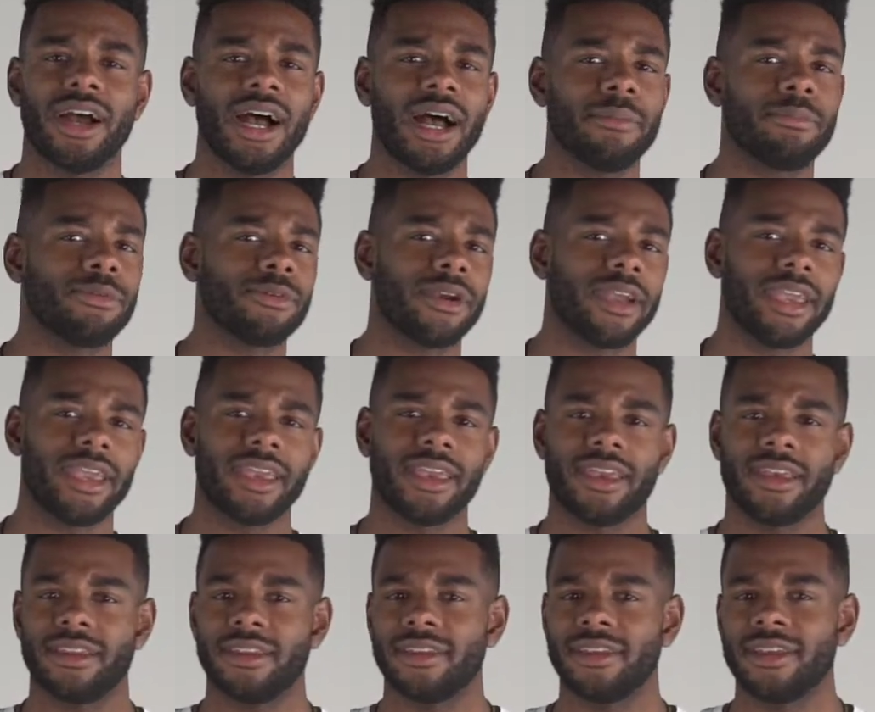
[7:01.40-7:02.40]
operate
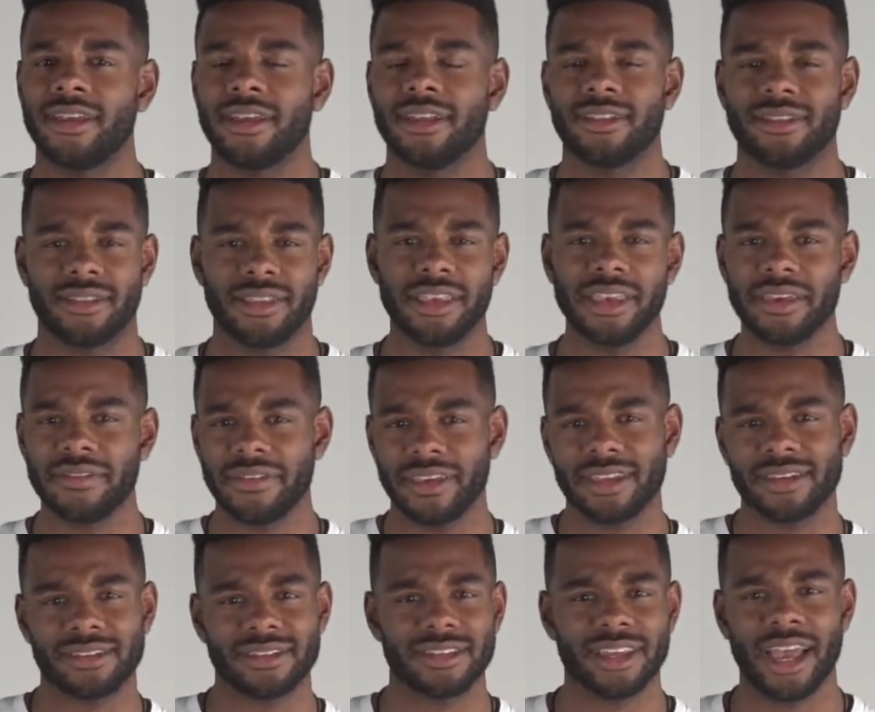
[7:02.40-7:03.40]
and live
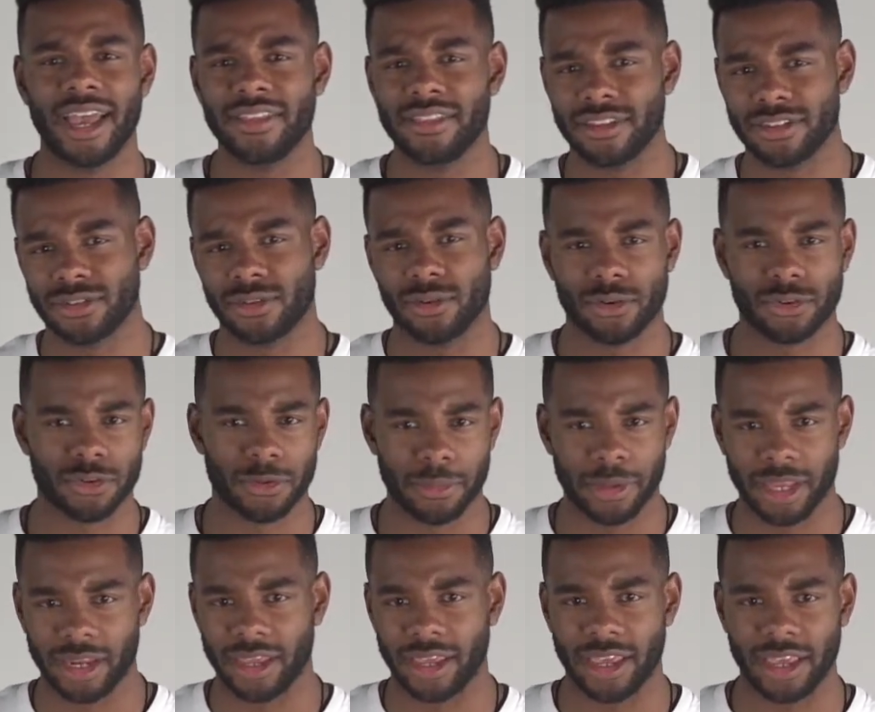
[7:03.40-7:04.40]
inside the social
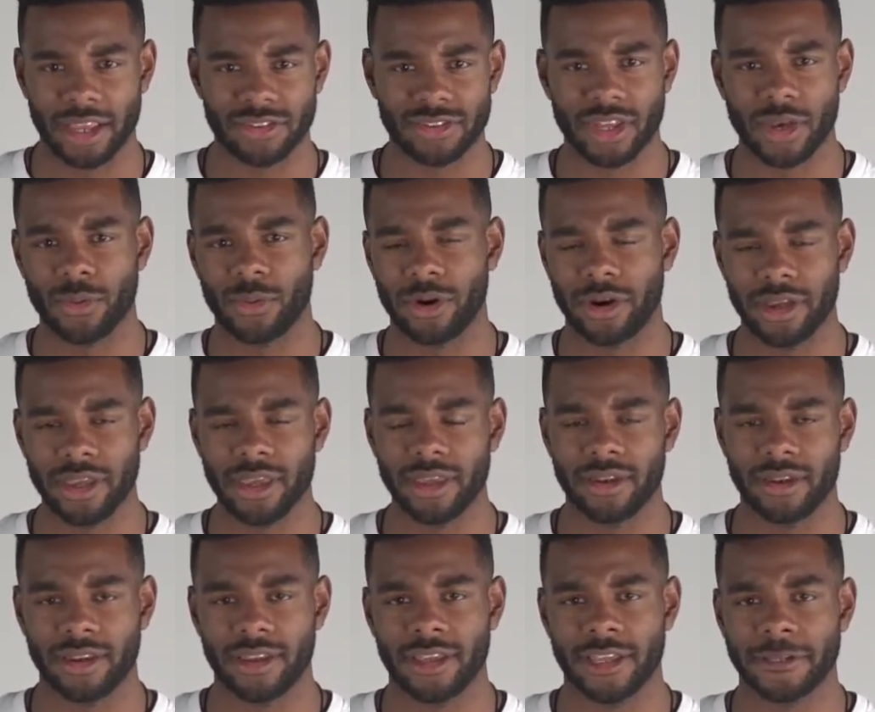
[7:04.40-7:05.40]
media age that we're
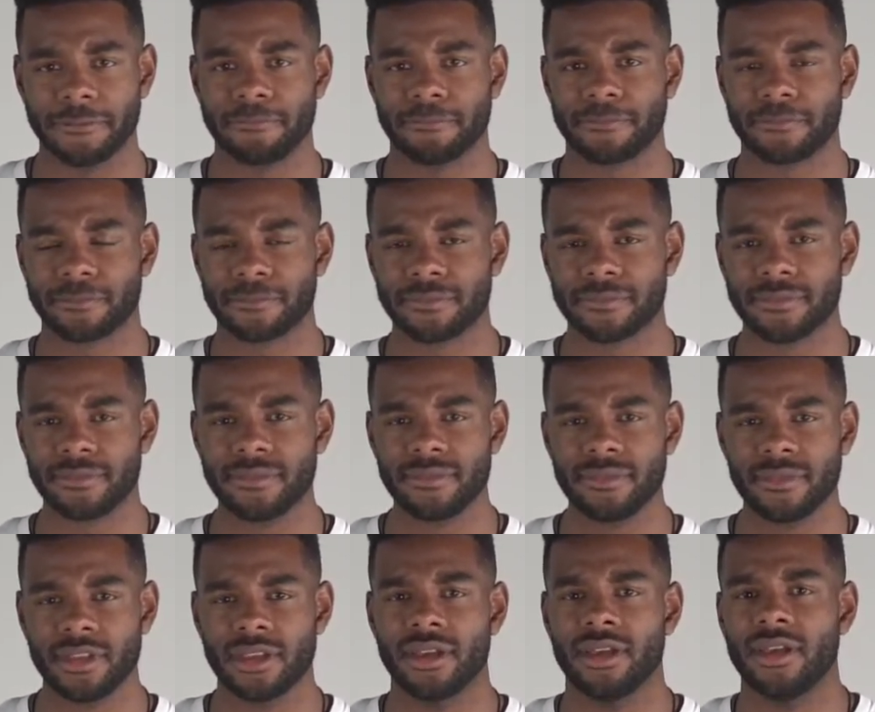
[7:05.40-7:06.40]
in.
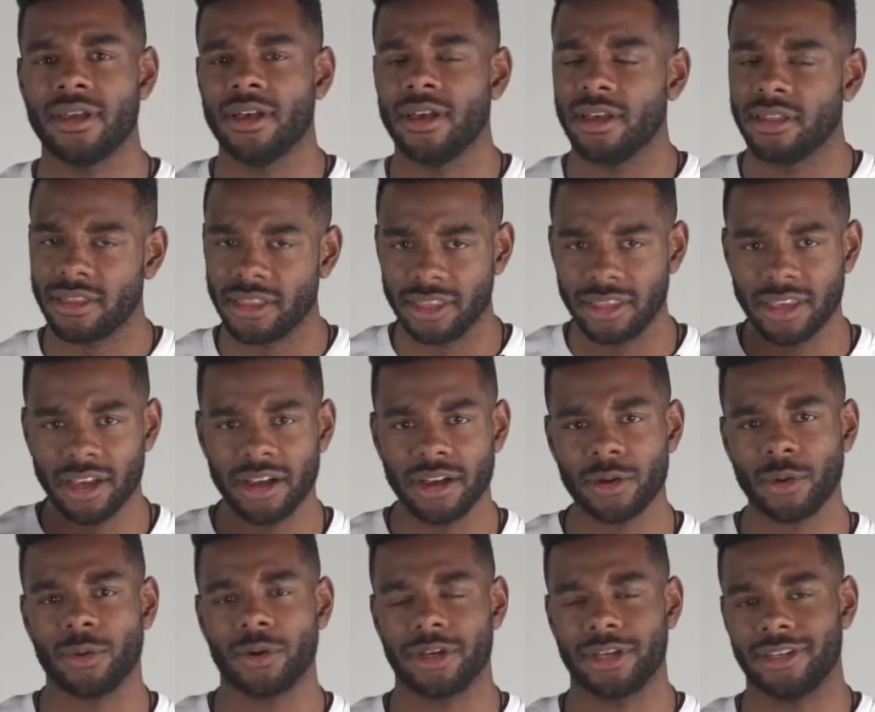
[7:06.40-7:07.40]
The
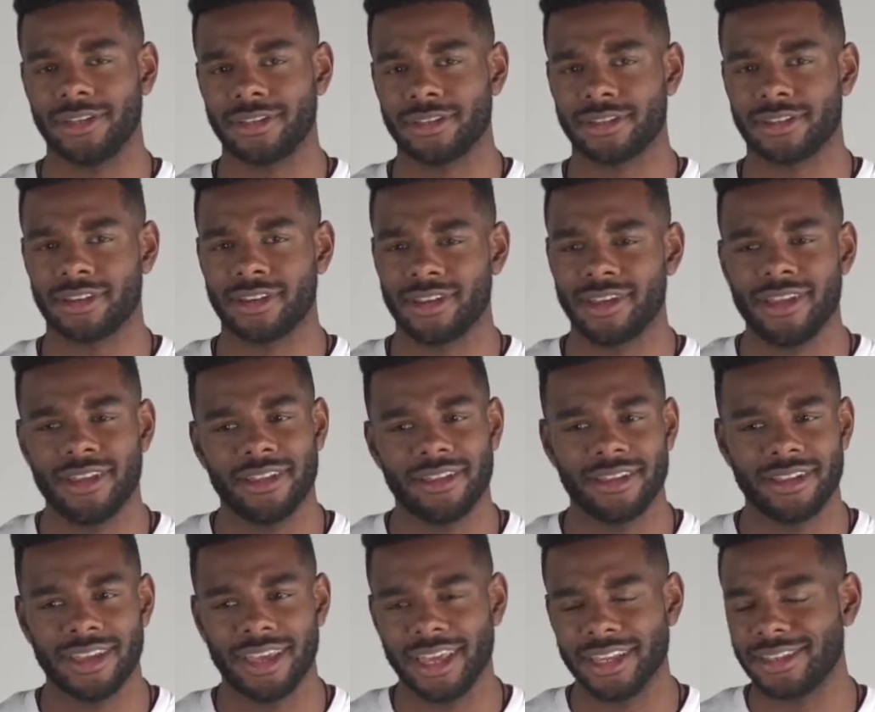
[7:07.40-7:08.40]
young ones,
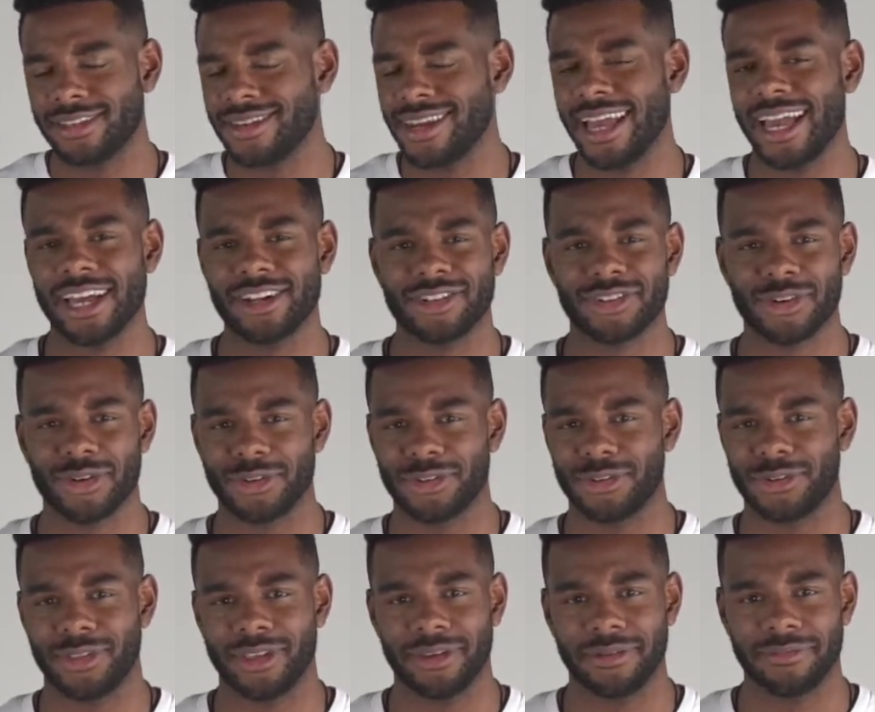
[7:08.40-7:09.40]
it's natural
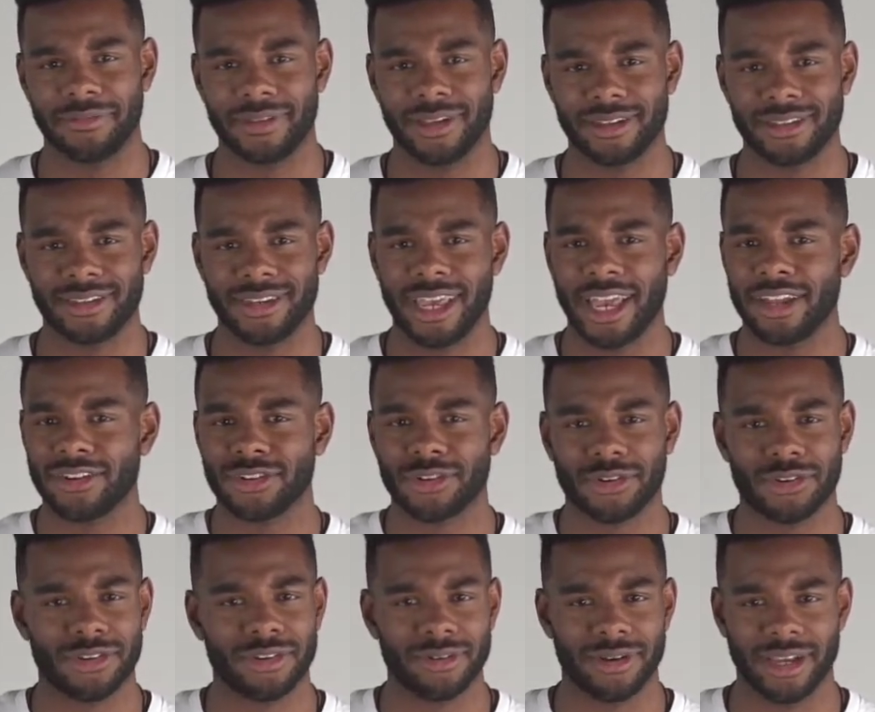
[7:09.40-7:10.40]
to them. It's natural
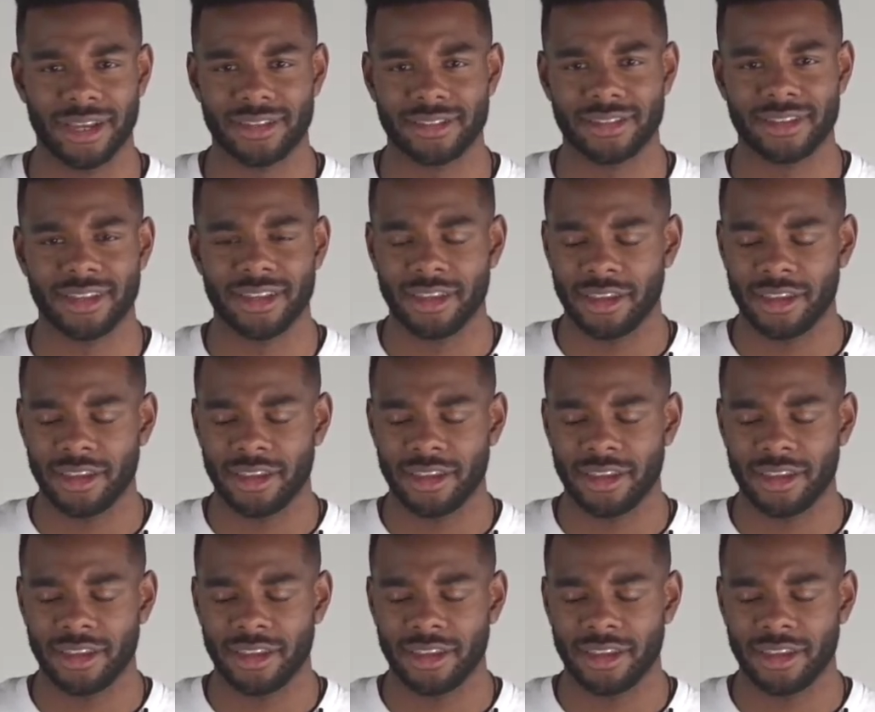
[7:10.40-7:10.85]
to us.